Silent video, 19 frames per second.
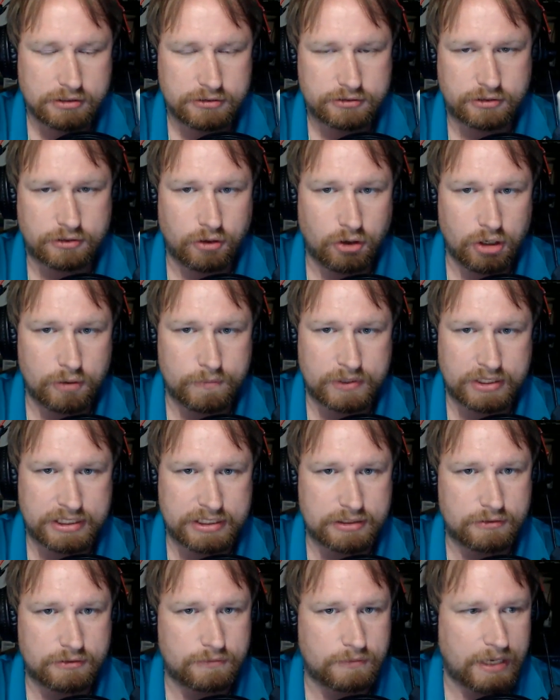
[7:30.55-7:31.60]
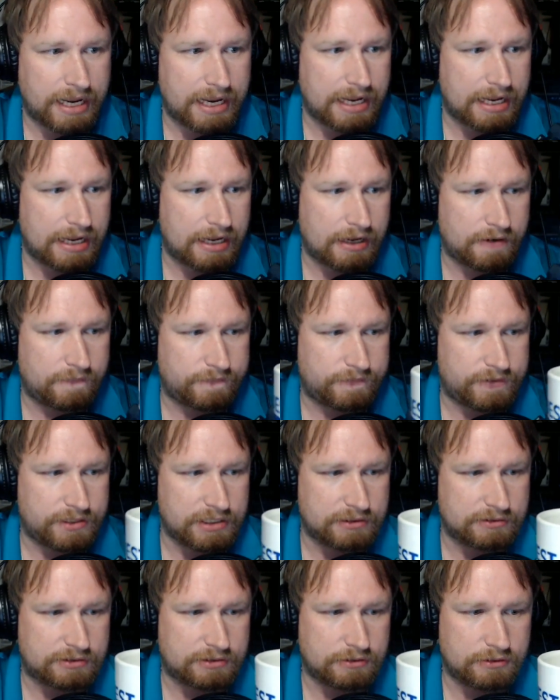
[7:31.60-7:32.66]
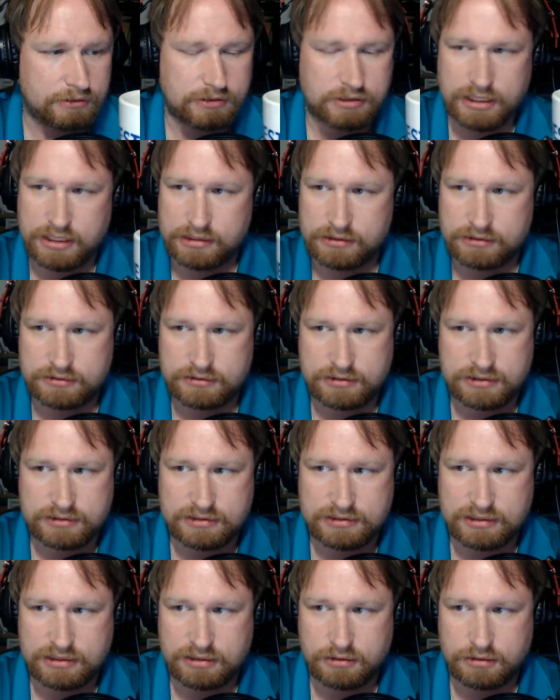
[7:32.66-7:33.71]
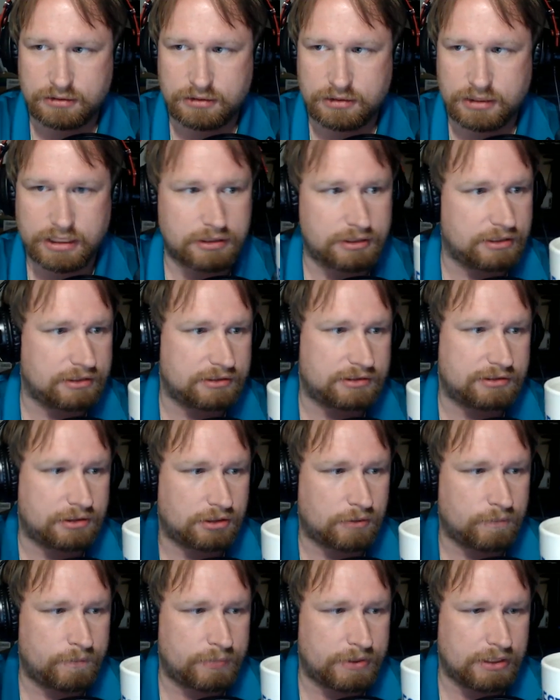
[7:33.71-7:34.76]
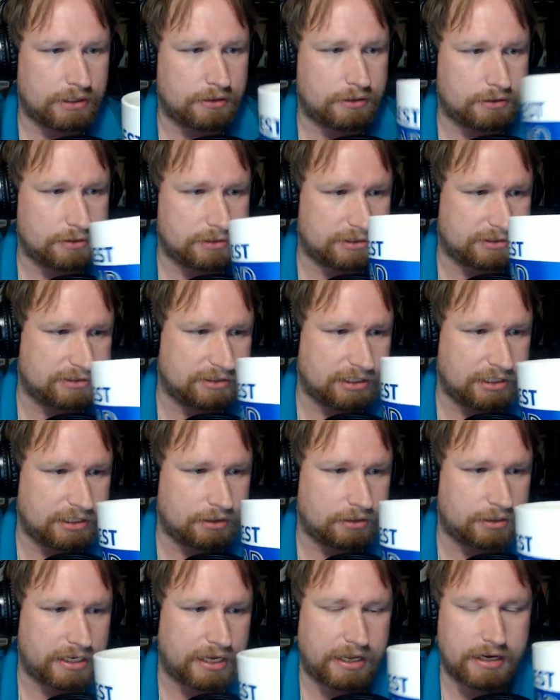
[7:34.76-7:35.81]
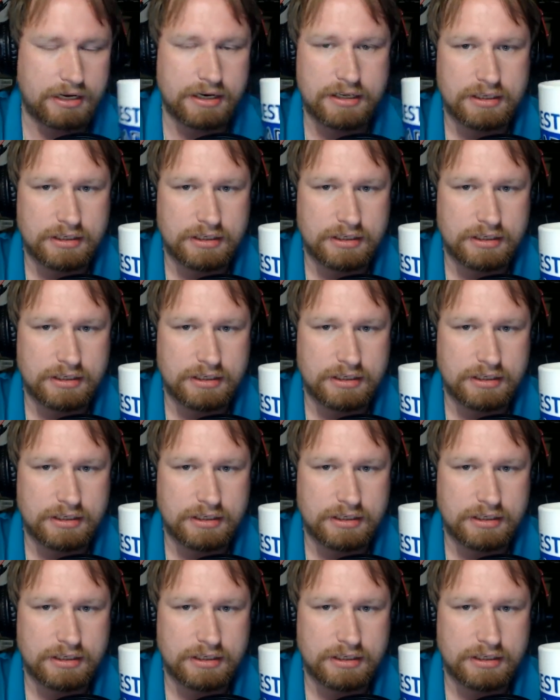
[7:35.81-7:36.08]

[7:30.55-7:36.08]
So normally you have these two things. This is your computer. This is the internet.